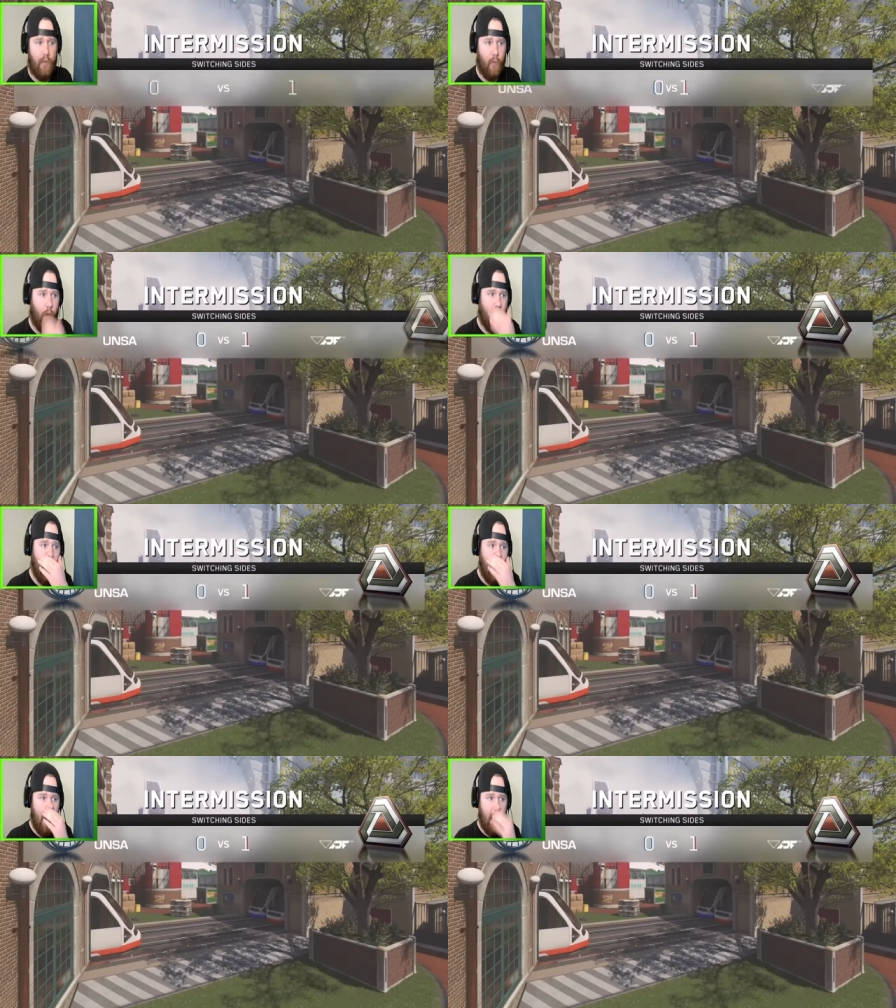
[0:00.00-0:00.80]
forth.
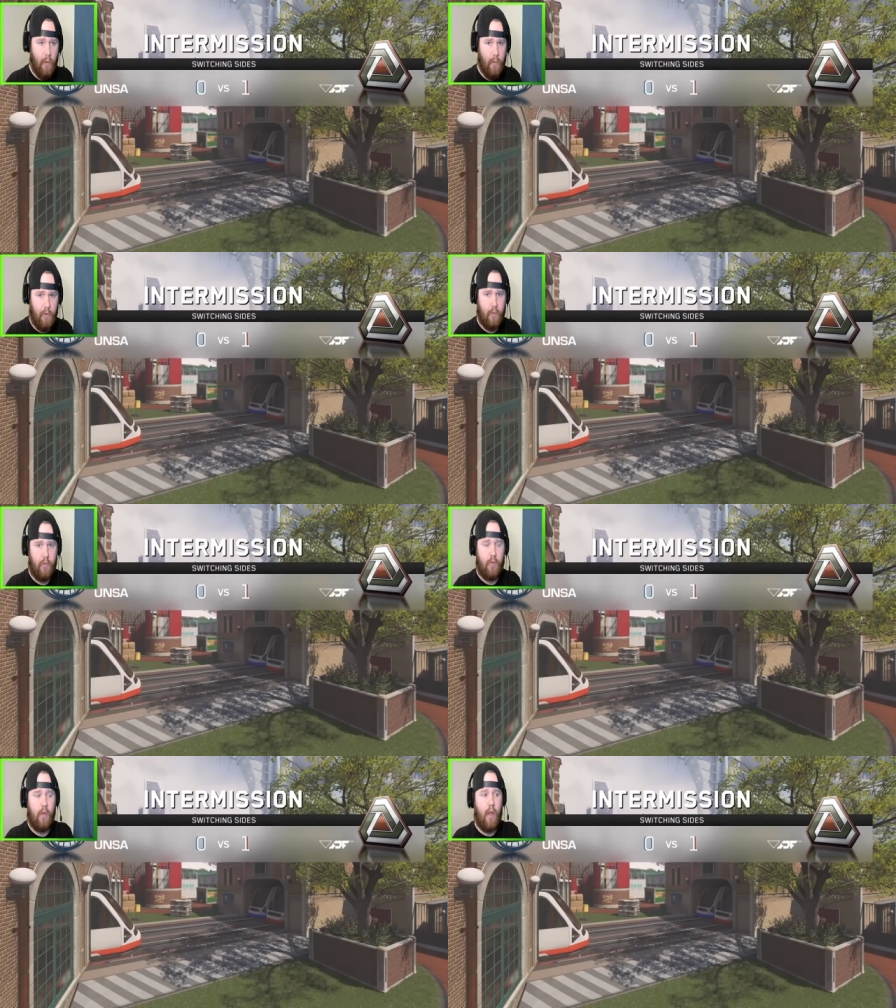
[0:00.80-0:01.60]

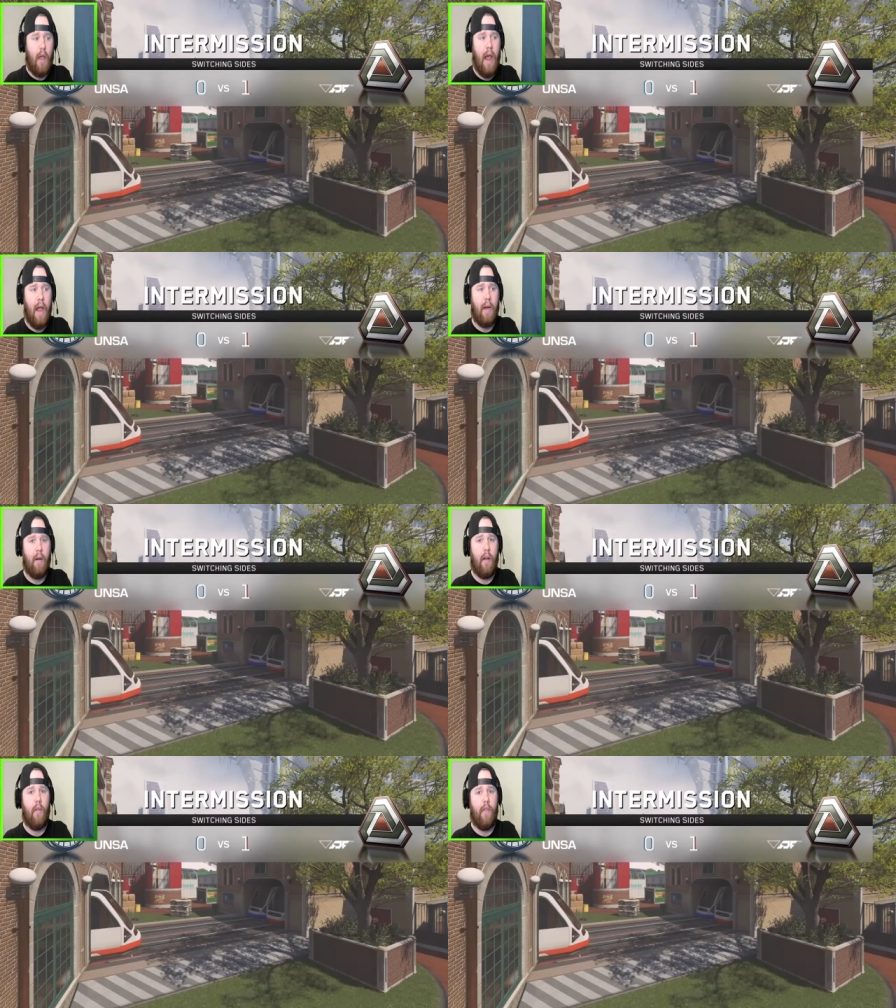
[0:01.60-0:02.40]
And
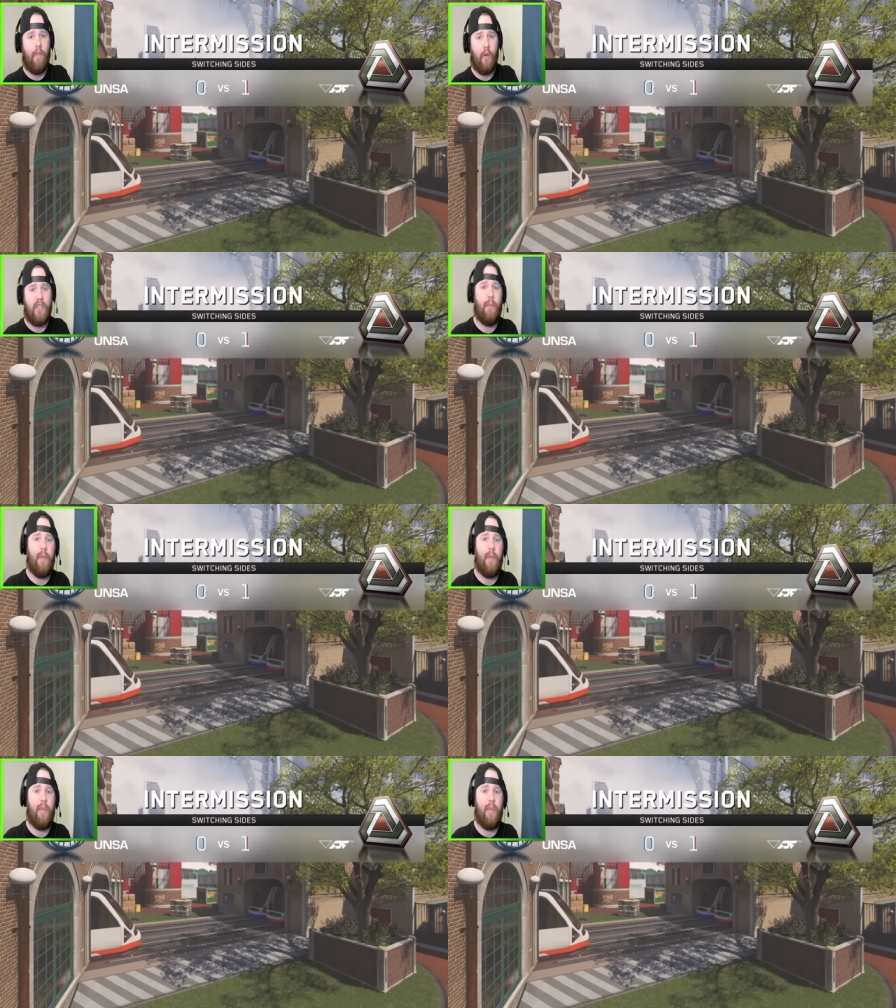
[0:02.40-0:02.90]
the first team to